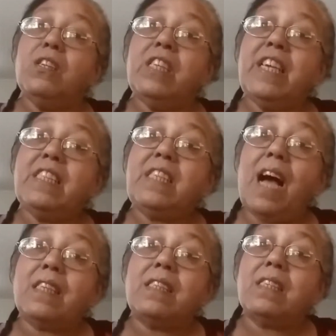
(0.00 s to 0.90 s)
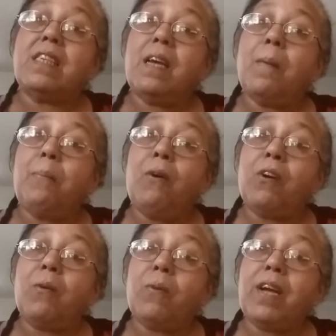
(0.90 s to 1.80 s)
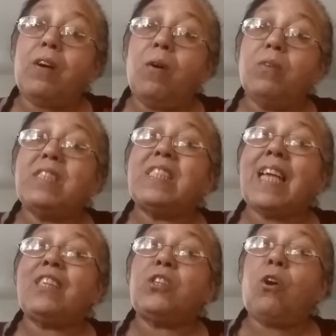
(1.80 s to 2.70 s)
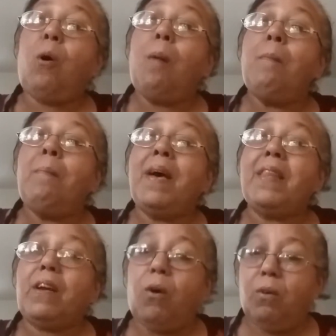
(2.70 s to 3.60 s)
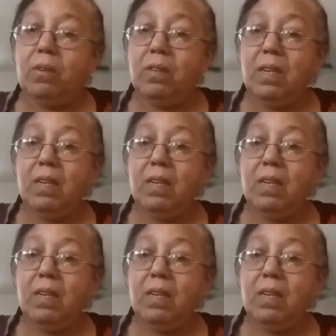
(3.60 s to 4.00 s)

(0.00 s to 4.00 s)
These doctors here in Puerto Rico, Centro Médico,